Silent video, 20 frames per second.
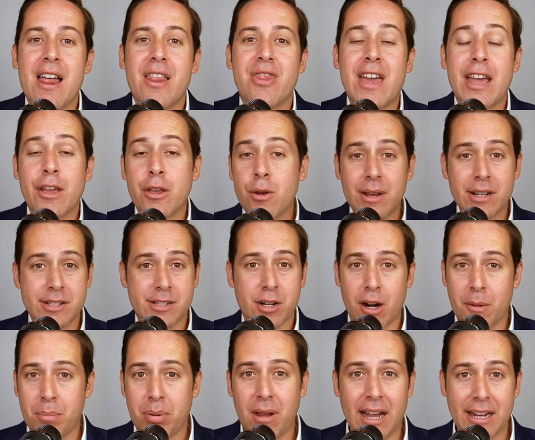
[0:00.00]
that you can
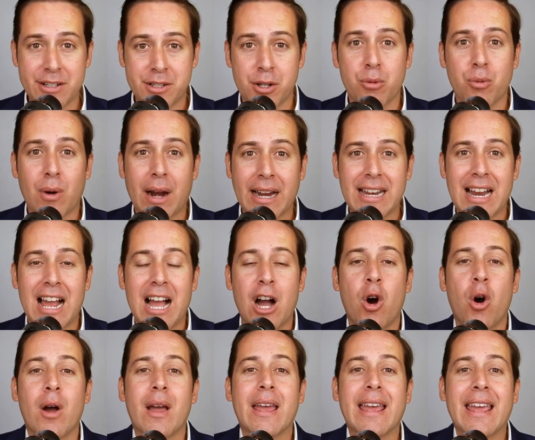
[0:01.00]
start applying to right
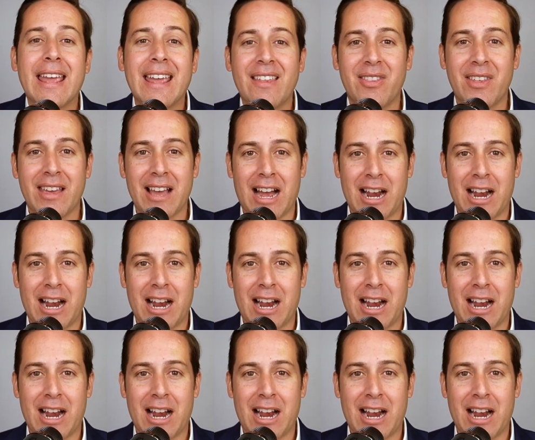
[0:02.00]
now in the